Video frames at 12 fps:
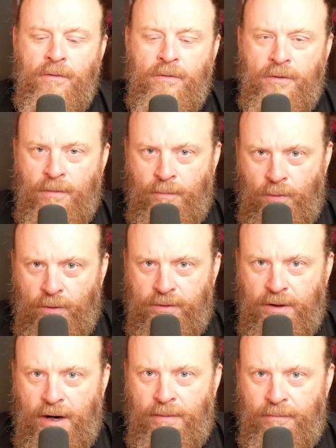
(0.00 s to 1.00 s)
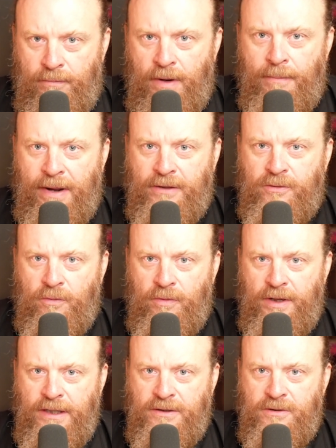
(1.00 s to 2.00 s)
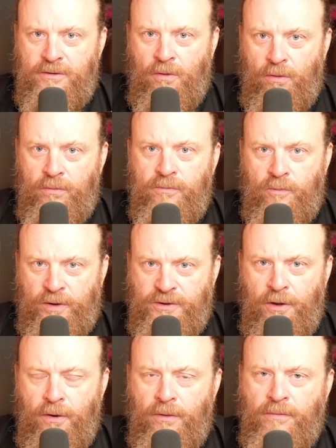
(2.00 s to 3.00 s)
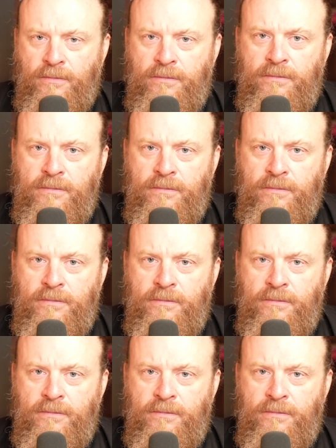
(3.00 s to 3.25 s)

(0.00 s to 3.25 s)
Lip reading: The book that I'm about to release called Return,